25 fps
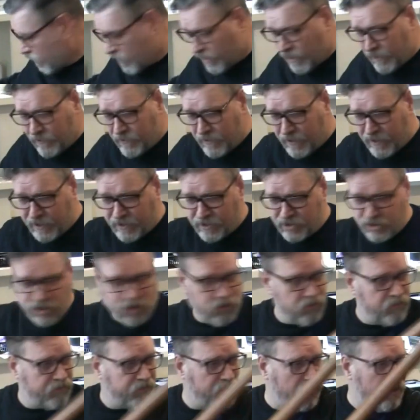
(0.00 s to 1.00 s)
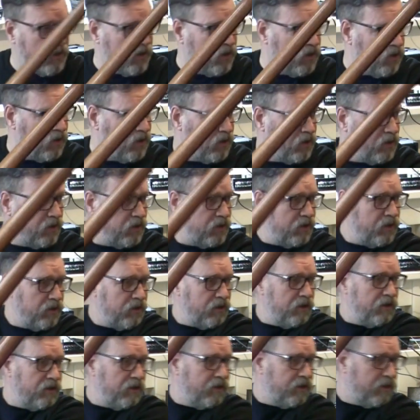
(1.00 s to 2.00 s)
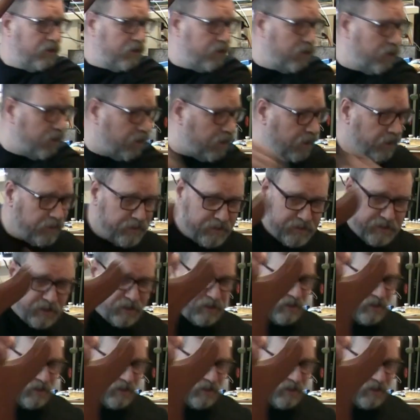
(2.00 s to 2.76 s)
key in there so far. And